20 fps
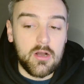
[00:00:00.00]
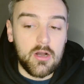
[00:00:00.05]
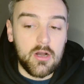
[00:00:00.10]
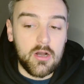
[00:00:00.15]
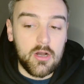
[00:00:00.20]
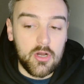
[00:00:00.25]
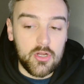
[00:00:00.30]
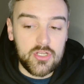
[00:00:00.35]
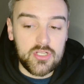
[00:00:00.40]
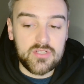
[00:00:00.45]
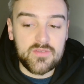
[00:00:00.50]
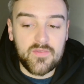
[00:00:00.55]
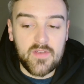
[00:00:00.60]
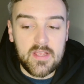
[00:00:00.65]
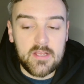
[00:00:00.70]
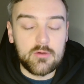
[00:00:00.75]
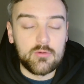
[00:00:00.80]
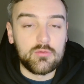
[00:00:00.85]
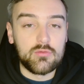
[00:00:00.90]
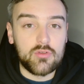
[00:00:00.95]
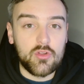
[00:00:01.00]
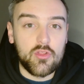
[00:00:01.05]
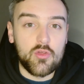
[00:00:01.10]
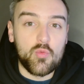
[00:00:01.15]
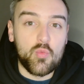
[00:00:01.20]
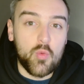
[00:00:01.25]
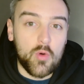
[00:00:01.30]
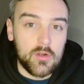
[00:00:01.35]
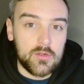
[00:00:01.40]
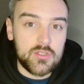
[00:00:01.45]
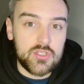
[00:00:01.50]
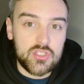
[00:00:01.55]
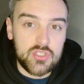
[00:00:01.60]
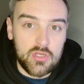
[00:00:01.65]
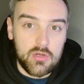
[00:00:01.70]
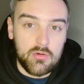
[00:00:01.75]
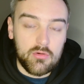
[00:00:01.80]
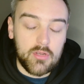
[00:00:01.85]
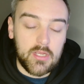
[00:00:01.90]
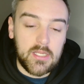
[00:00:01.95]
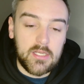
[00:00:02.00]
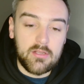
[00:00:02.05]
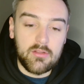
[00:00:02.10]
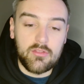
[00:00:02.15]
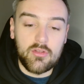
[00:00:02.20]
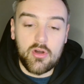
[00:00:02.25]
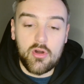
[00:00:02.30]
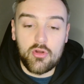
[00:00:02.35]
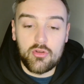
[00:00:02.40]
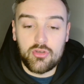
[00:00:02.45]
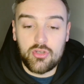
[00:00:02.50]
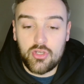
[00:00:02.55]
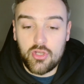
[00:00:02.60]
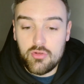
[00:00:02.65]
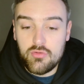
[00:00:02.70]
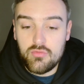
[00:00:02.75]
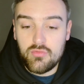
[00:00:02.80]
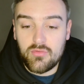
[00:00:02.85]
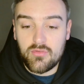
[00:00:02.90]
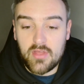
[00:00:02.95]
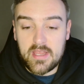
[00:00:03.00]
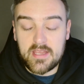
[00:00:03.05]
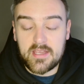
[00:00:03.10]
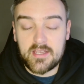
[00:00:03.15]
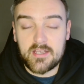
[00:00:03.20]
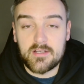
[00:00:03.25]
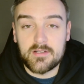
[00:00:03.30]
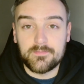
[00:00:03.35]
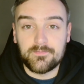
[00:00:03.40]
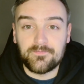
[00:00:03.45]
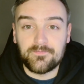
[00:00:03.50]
Huddersfield are the one side that I do think